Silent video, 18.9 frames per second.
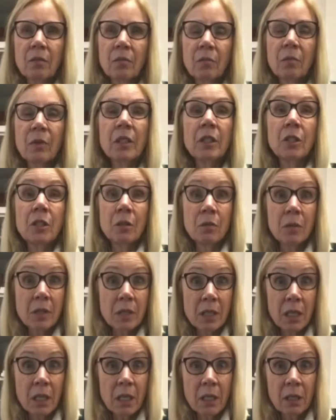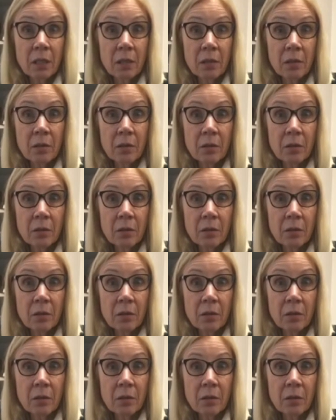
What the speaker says: reducing